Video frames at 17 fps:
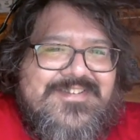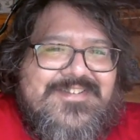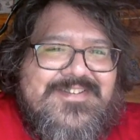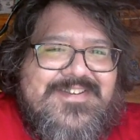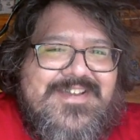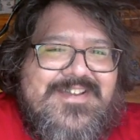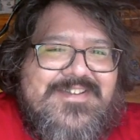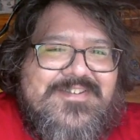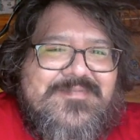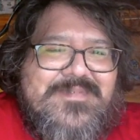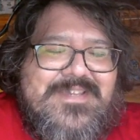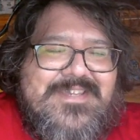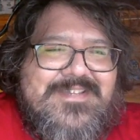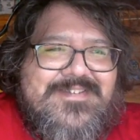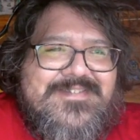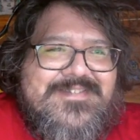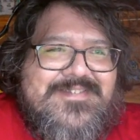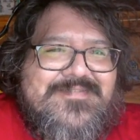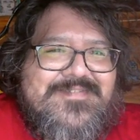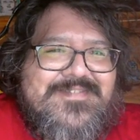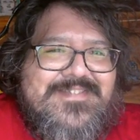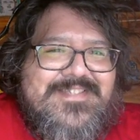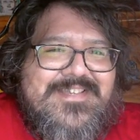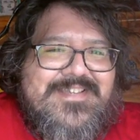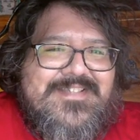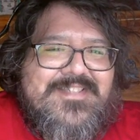now you're making yourself look
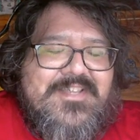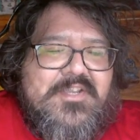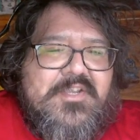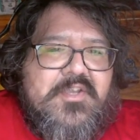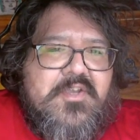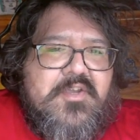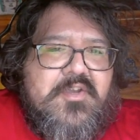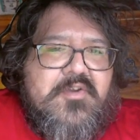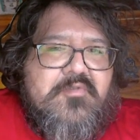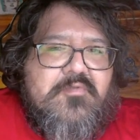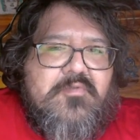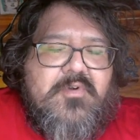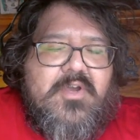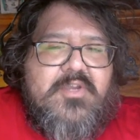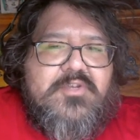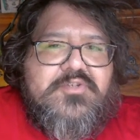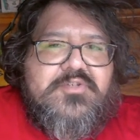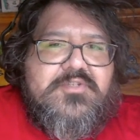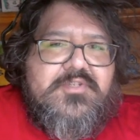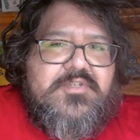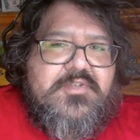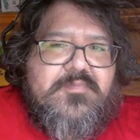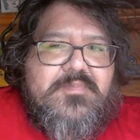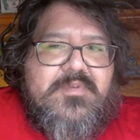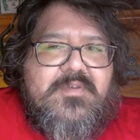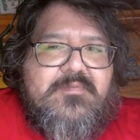like, "Well, I should
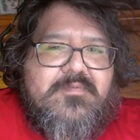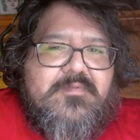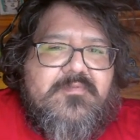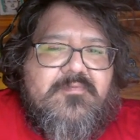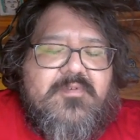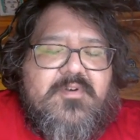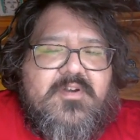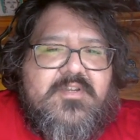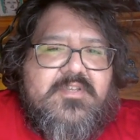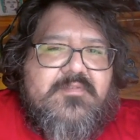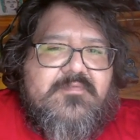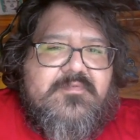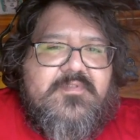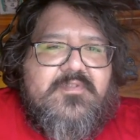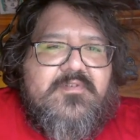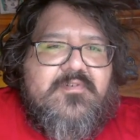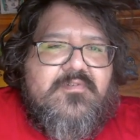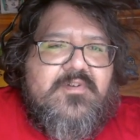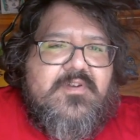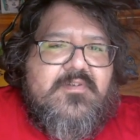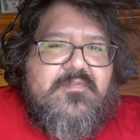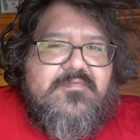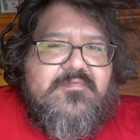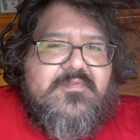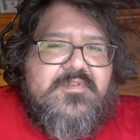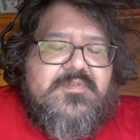still be able to walk even though I
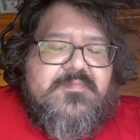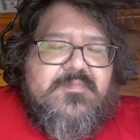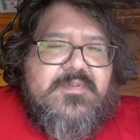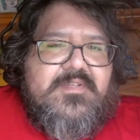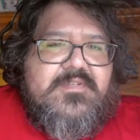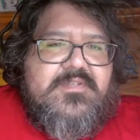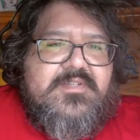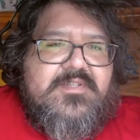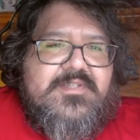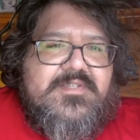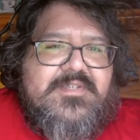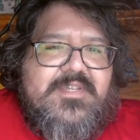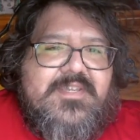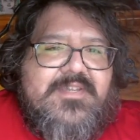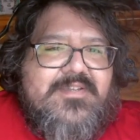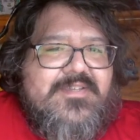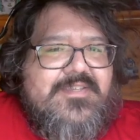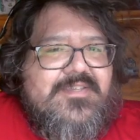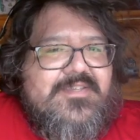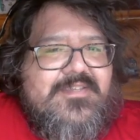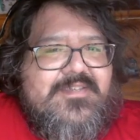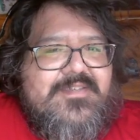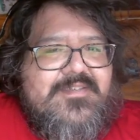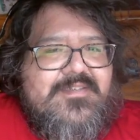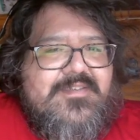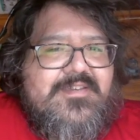have free speech," and it's like,
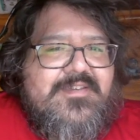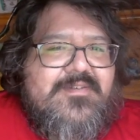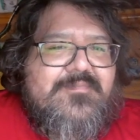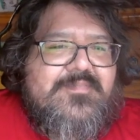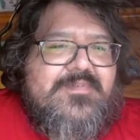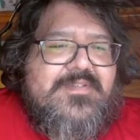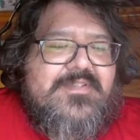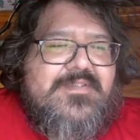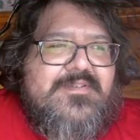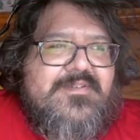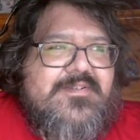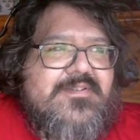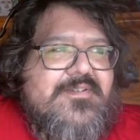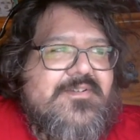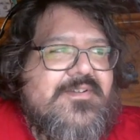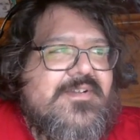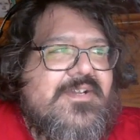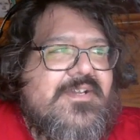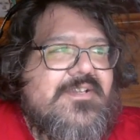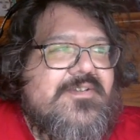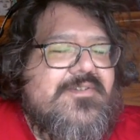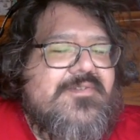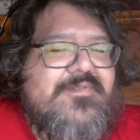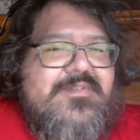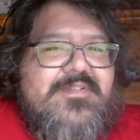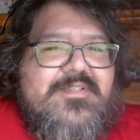yeah, but you're kinda
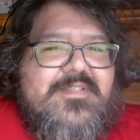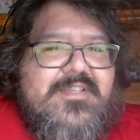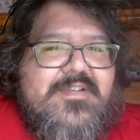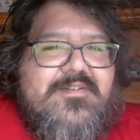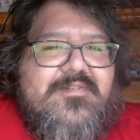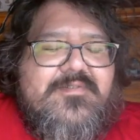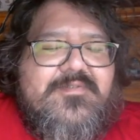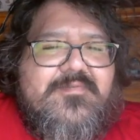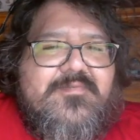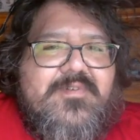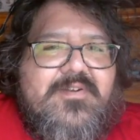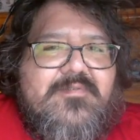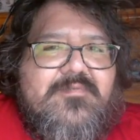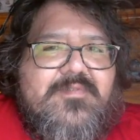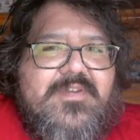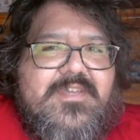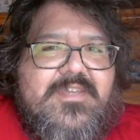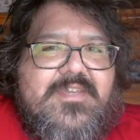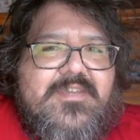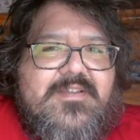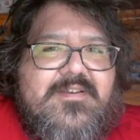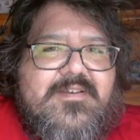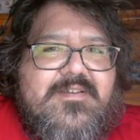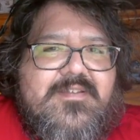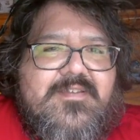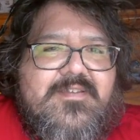doing it, like, all the wrong way,
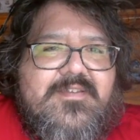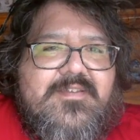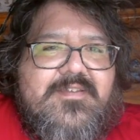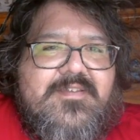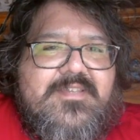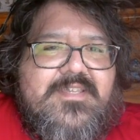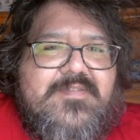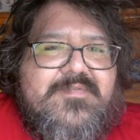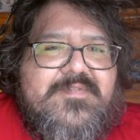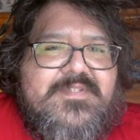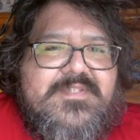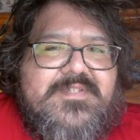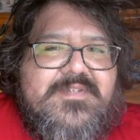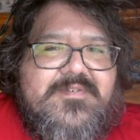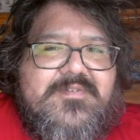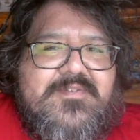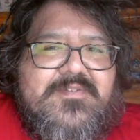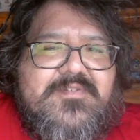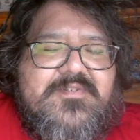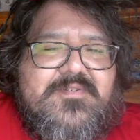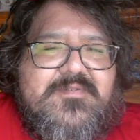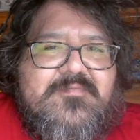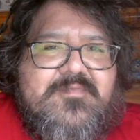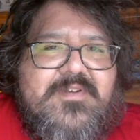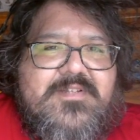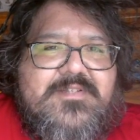and even so, you
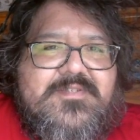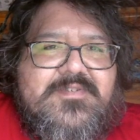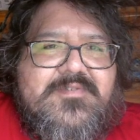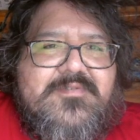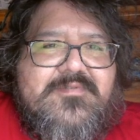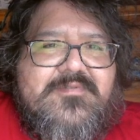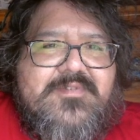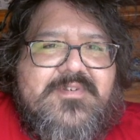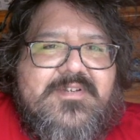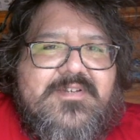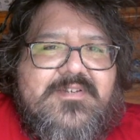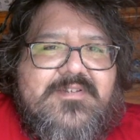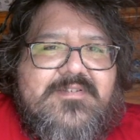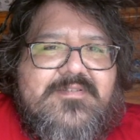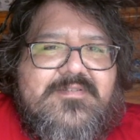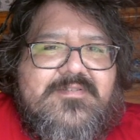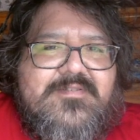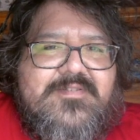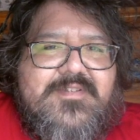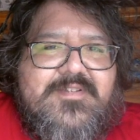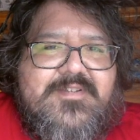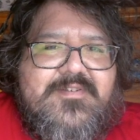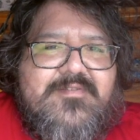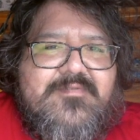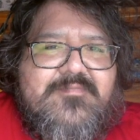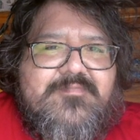shouldn't want to,
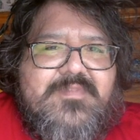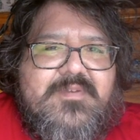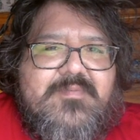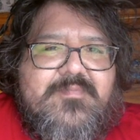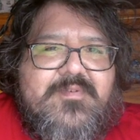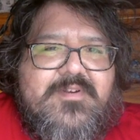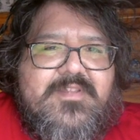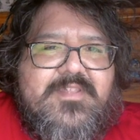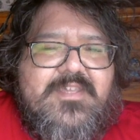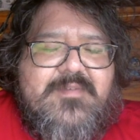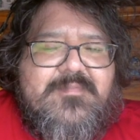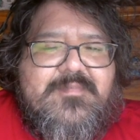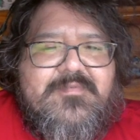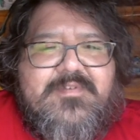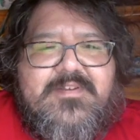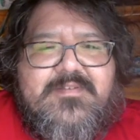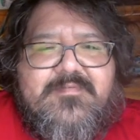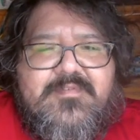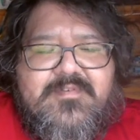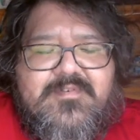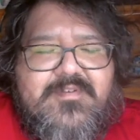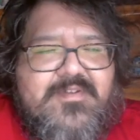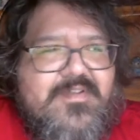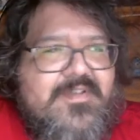be a part of that, but whatever.